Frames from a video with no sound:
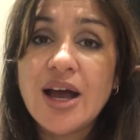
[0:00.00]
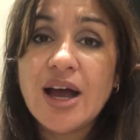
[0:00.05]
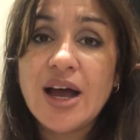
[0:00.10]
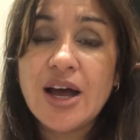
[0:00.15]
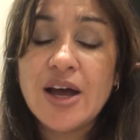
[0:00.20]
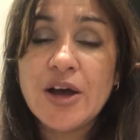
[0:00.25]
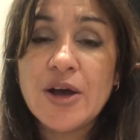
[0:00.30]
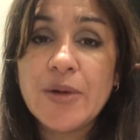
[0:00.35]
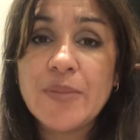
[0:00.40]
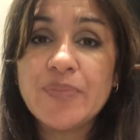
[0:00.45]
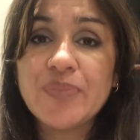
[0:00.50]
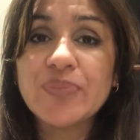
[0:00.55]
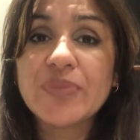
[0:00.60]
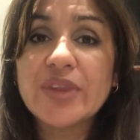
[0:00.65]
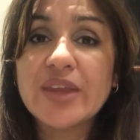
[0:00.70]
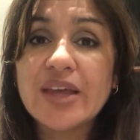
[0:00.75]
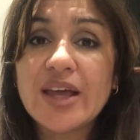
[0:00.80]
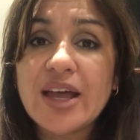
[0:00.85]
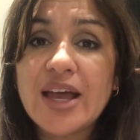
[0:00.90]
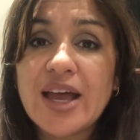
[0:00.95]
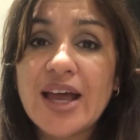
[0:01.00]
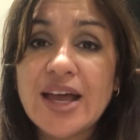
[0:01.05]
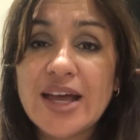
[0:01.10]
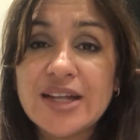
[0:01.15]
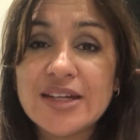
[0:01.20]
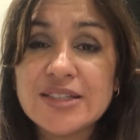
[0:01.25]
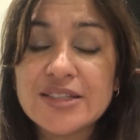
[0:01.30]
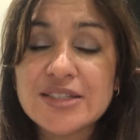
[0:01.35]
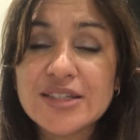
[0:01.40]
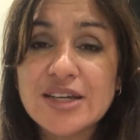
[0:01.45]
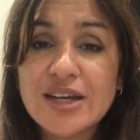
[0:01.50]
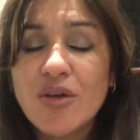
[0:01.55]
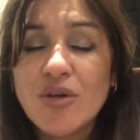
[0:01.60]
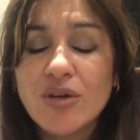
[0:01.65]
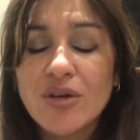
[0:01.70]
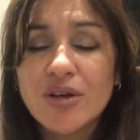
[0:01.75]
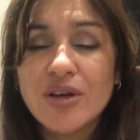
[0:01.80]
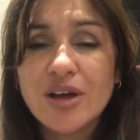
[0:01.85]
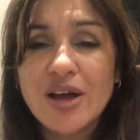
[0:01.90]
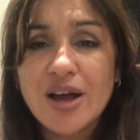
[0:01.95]
And
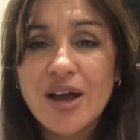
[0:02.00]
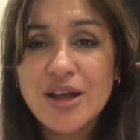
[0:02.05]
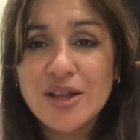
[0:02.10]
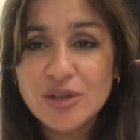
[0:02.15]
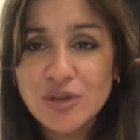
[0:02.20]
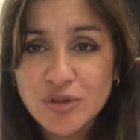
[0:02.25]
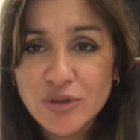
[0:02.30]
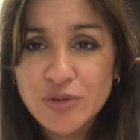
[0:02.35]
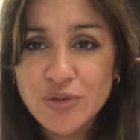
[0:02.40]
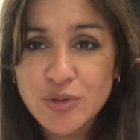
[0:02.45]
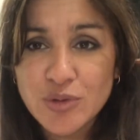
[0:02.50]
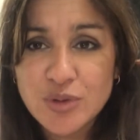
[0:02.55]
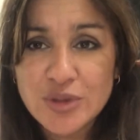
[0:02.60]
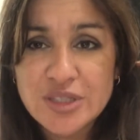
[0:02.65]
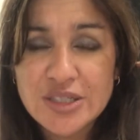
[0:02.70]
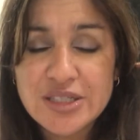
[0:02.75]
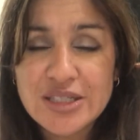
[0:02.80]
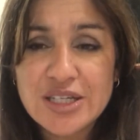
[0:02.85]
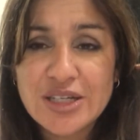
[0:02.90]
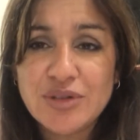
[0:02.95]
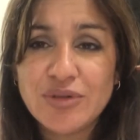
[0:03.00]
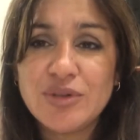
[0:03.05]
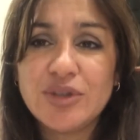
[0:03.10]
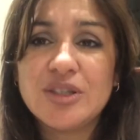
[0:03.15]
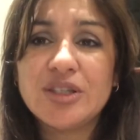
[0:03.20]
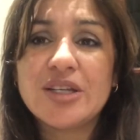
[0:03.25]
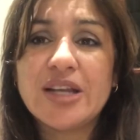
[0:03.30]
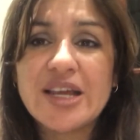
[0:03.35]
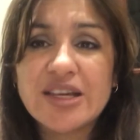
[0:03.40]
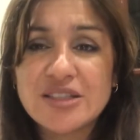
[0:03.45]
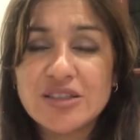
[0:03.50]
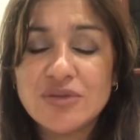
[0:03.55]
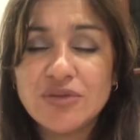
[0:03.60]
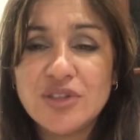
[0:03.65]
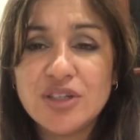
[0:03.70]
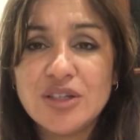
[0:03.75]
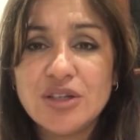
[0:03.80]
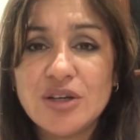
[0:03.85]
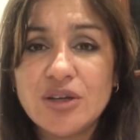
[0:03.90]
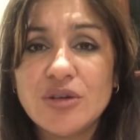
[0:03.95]
I look forward to seeing you in the next
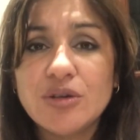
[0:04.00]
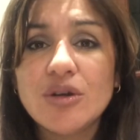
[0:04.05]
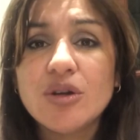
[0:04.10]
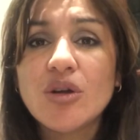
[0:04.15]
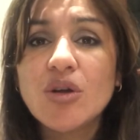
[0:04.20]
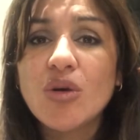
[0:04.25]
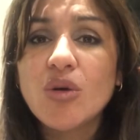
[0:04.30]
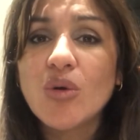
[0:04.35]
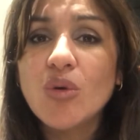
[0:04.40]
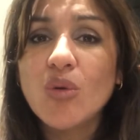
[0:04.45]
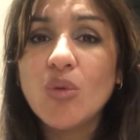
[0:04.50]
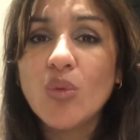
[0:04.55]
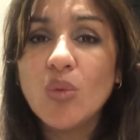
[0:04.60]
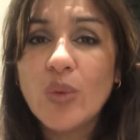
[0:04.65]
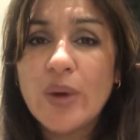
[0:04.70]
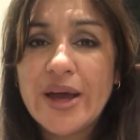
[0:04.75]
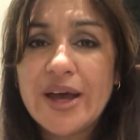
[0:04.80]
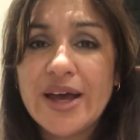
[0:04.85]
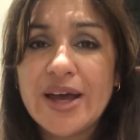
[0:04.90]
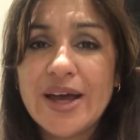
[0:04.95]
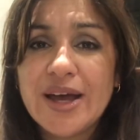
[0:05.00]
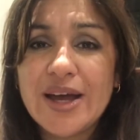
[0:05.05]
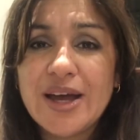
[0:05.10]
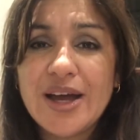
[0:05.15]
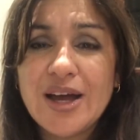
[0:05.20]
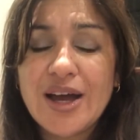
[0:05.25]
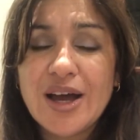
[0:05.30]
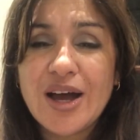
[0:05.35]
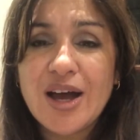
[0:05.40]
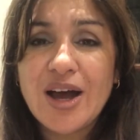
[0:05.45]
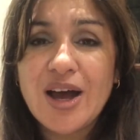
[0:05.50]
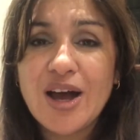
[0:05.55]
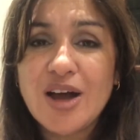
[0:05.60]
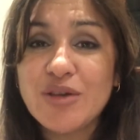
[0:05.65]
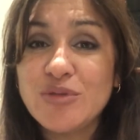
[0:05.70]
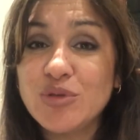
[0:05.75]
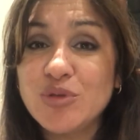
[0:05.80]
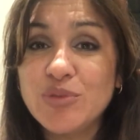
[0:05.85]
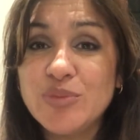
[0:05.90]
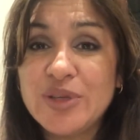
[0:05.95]
video, where I
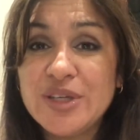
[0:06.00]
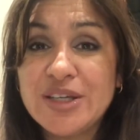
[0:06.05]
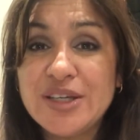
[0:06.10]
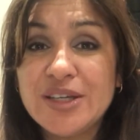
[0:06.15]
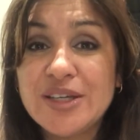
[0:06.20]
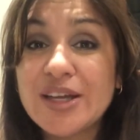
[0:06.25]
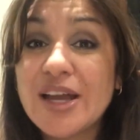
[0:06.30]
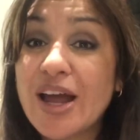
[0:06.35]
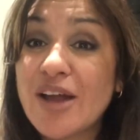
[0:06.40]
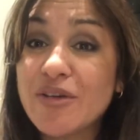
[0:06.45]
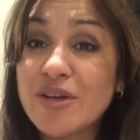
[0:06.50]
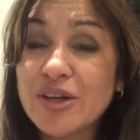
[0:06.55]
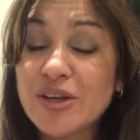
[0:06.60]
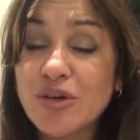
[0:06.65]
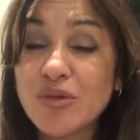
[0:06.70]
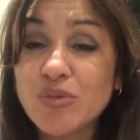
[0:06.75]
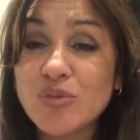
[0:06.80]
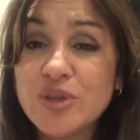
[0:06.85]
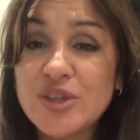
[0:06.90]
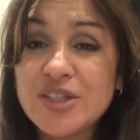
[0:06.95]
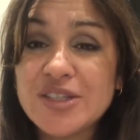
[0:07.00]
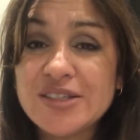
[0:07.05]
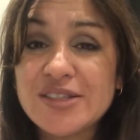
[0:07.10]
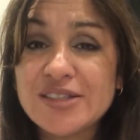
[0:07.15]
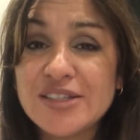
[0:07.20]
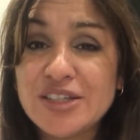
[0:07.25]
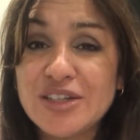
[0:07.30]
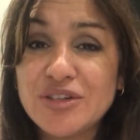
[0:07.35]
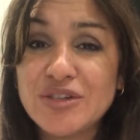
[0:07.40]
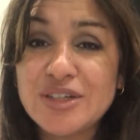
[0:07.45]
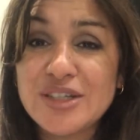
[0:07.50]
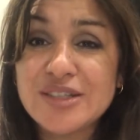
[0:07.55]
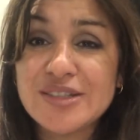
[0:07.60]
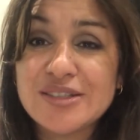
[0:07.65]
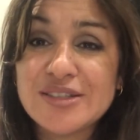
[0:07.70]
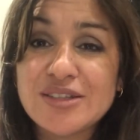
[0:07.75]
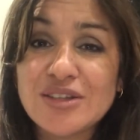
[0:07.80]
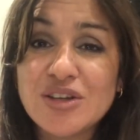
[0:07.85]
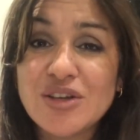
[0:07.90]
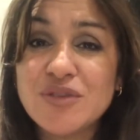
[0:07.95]
will be carrying on with this
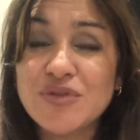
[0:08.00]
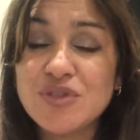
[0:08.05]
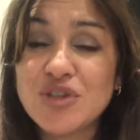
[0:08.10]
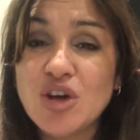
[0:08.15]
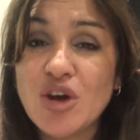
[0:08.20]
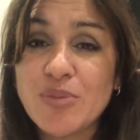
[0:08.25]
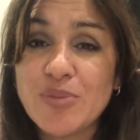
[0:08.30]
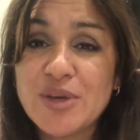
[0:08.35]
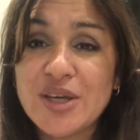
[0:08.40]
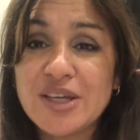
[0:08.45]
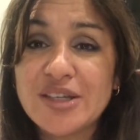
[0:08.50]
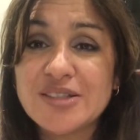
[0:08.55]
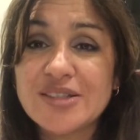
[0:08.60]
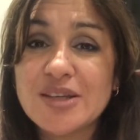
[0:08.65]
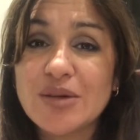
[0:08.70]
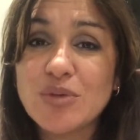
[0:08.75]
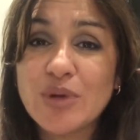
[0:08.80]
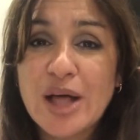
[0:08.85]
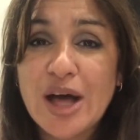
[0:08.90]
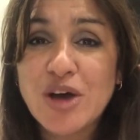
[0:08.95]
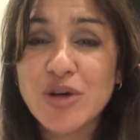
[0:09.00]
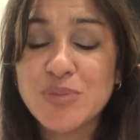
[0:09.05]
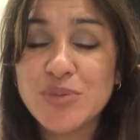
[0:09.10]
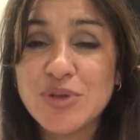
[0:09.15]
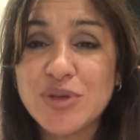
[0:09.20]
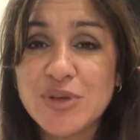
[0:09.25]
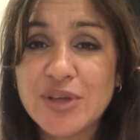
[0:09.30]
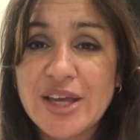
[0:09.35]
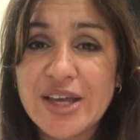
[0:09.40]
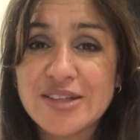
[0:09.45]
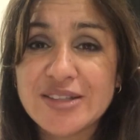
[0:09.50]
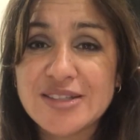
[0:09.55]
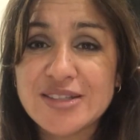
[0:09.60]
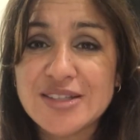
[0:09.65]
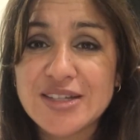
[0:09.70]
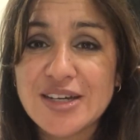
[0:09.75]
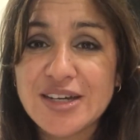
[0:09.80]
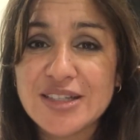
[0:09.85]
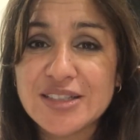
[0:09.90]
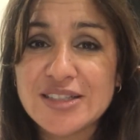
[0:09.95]
series of topics that will help you get
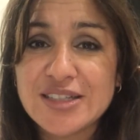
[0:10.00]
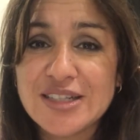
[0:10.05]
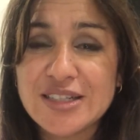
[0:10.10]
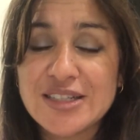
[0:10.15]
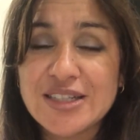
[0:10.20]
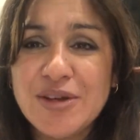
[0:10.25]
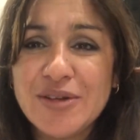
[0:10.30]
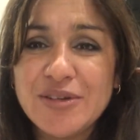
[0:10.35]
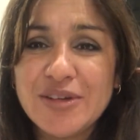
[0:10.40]
started.